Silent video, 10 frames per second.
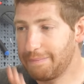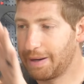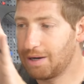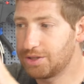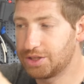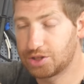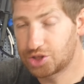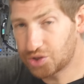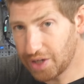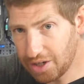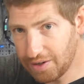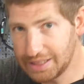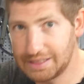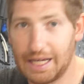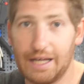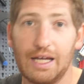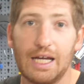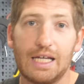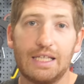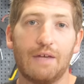and pair it to the trainer instead,
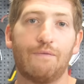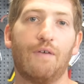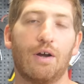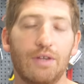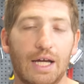and then they funnel